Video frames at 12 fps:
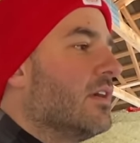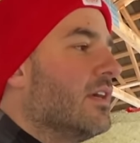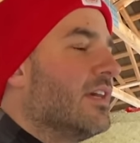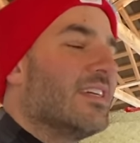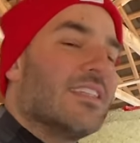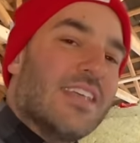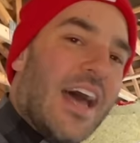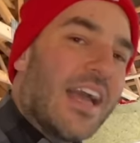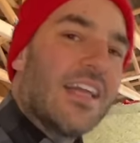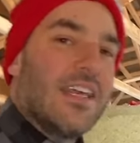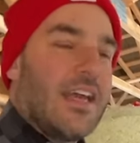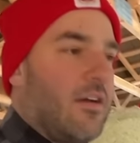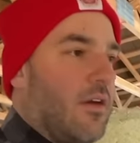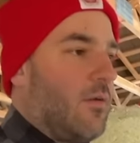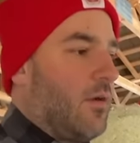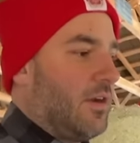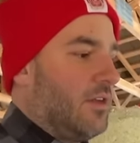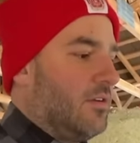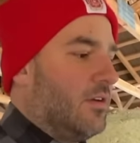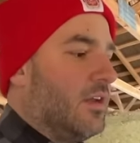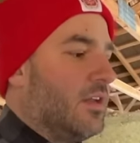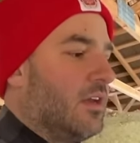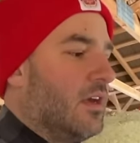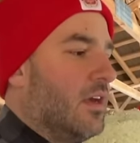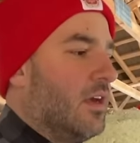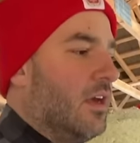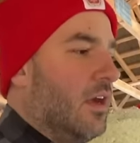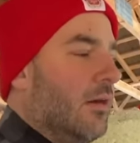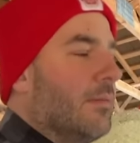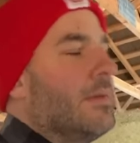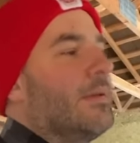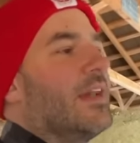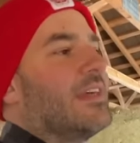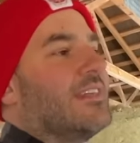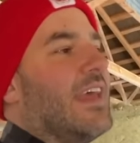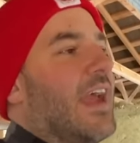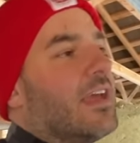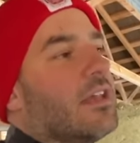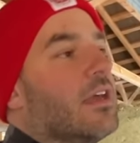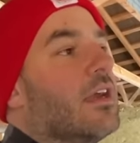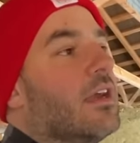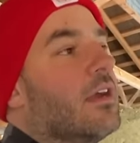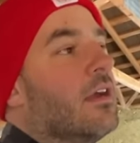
exactly how I want to do it. Well, maybe not exactly,